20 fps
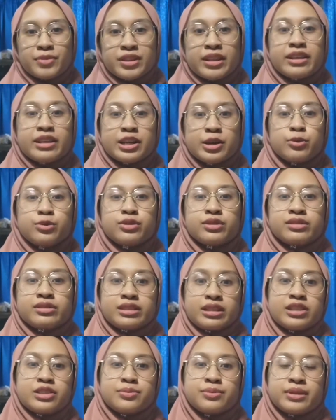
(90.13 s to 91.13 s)
that they will
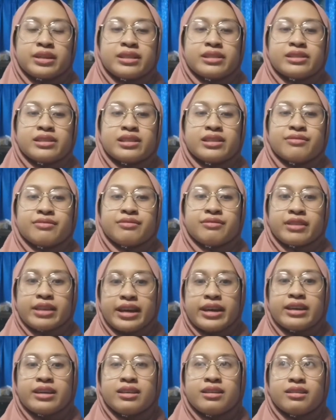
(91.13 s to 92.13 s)
teach, because
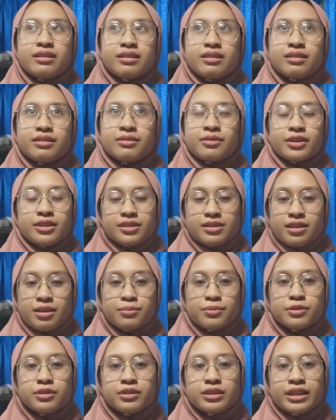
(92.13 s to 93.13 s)
for
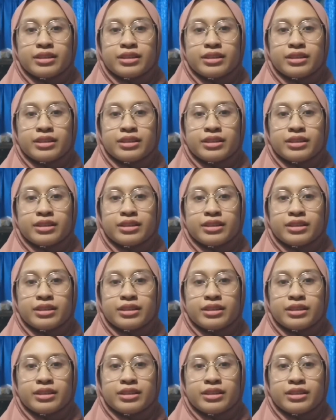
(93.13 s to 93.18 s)
example,